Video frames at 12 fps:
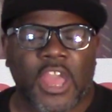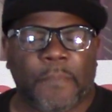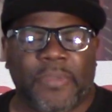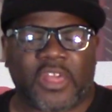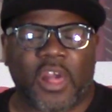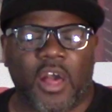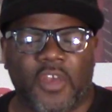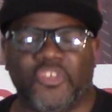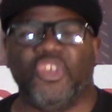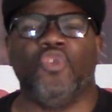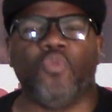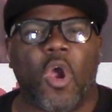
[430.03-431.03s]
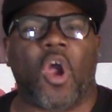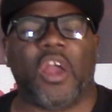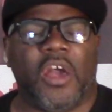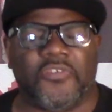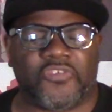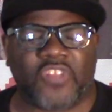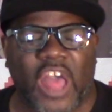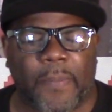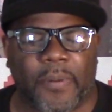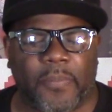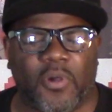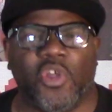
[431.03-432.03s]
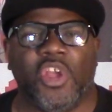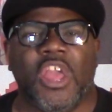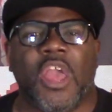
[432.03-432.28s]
Because you are unstoppable.